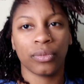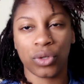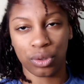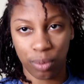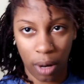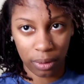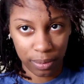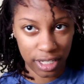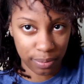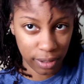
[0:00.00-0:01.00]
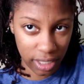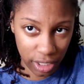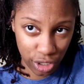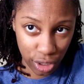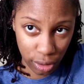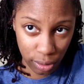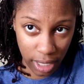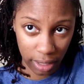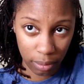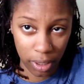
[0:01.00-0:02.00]
Which will probably be split into 2
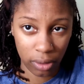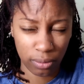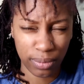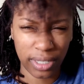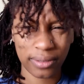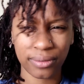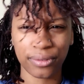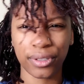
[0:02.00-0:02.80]
down the middle, but